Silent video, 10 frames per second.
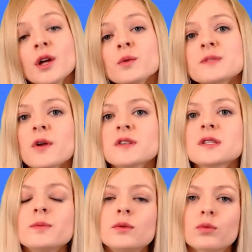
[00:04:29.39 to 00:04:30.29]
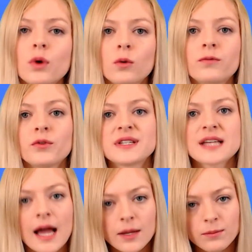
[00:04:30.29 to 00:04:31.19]
responsible role for the
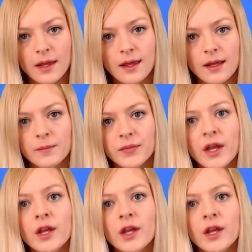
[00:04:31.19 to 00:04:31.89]
time being.